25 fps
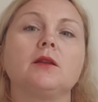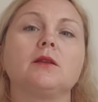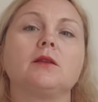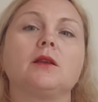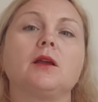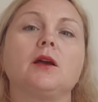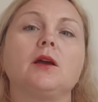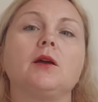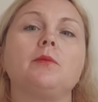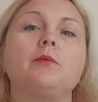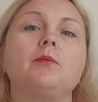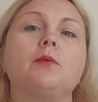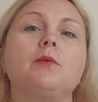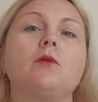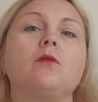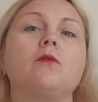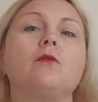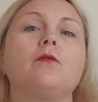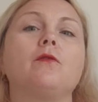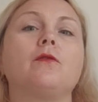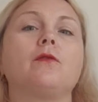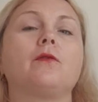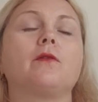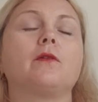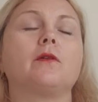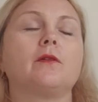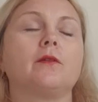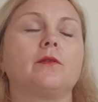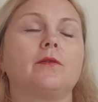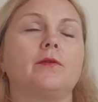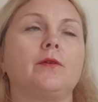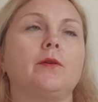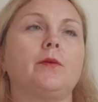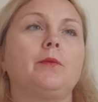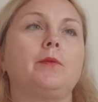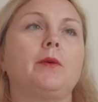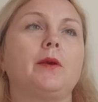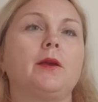type of
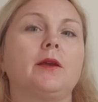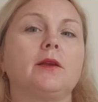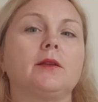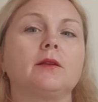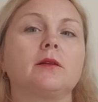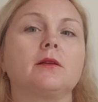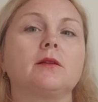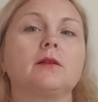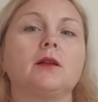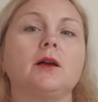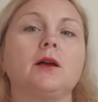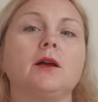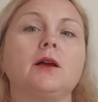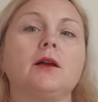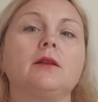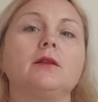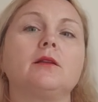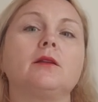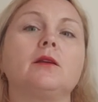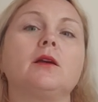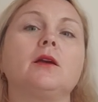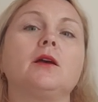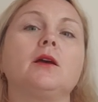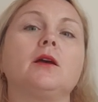VPN client,